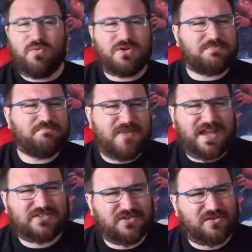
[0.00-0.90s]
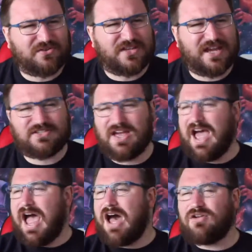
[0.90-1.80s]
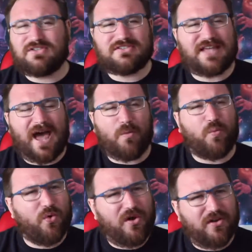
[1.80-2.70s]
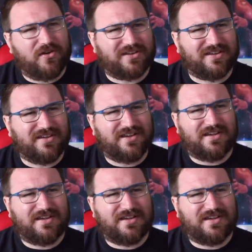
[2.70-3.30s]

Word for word: which makes no sense. How does that work?